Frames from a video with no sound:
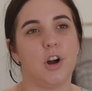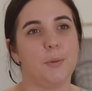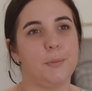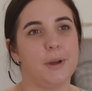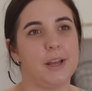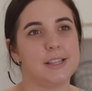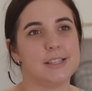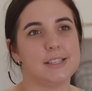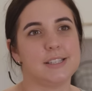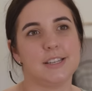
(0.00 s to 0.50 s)

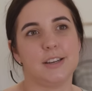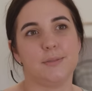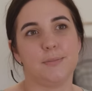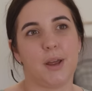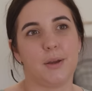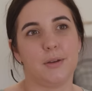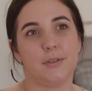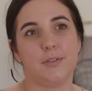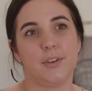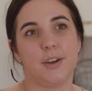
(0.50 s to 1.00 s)
comments did
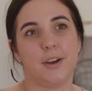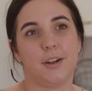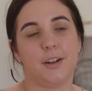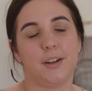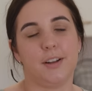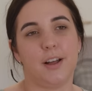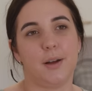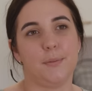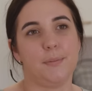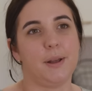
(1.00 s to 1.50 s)
make me
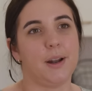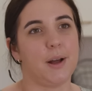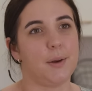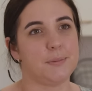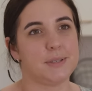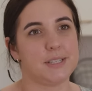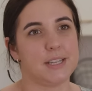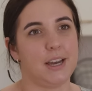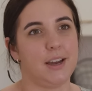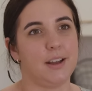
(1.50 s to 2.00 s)
feel a bit
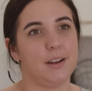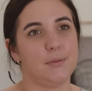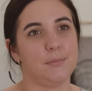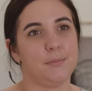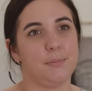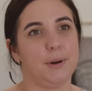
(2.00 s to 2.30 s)
upset,